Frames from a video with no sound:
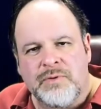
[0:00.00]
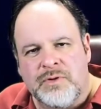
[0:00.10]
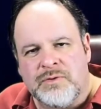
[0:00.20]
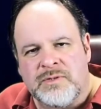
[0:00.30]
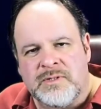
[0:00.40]

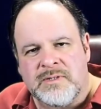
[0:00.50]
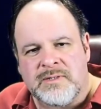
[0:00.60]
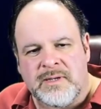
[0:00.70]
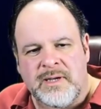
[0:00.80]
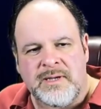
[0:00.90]

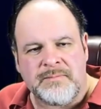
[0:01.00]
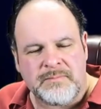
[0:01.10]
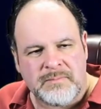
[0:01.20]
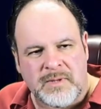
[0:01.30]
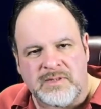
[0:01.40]
produces a
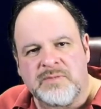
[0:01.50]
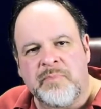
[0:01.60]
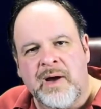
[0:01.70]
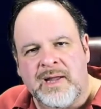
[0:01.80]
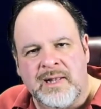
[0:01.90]

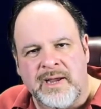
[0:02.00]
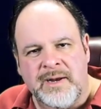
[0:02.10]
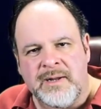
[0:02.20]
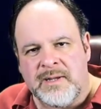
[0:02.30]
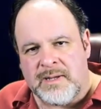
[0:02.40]
spotlight.